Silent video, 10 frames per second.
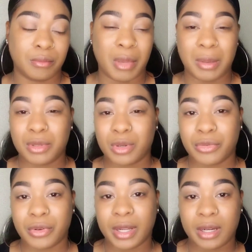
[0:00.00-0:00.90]
maybe to a
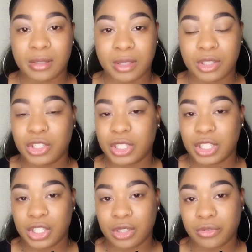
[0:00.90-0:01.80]
friend's house just
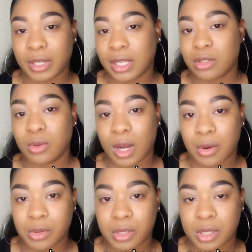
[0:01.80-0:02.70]
to chill for like 2
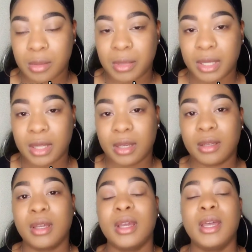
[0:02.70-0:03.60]
hours or something like
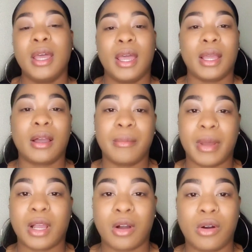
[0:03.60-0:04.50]
that, and come
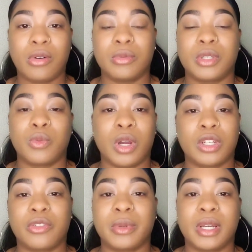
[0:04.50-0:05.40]
back home to wash
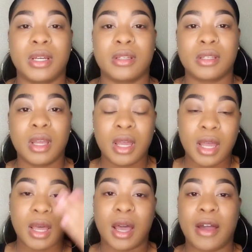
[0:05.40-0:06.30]
it, because
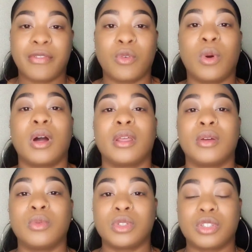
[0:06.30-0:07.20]
after a while
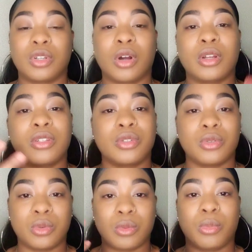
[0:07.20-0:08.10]
it will start
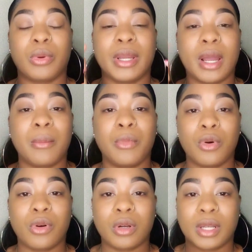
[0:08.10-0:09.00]
to bring out
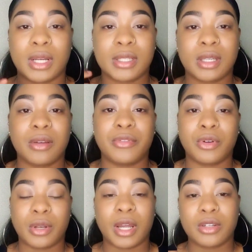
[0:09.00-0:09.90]
more, like I said, of
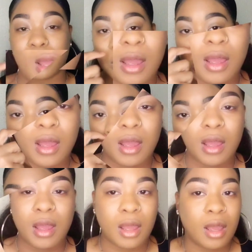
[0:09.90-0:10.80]
your natural
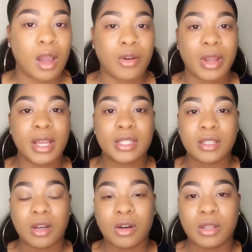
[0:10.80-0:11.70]
oil. All right,
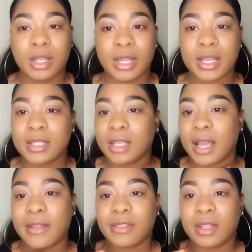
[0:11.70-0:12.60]
so the next thing
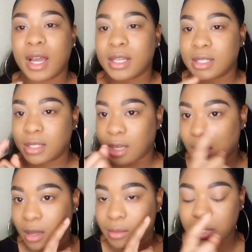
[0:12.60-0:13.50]
after I
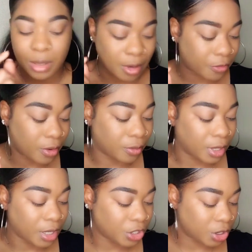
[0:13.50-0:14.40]
set my
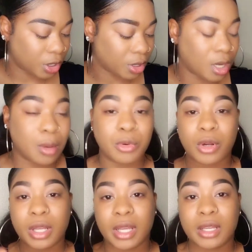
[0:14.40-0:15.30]
foundation, I'm
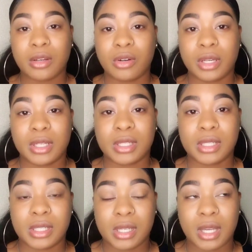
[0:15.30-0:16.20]
going ahead
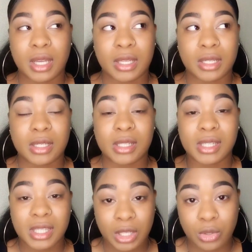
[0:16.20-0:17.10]
and
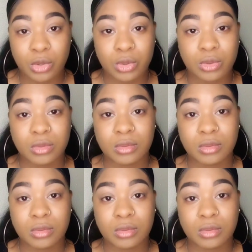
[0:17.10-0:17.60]
conceal.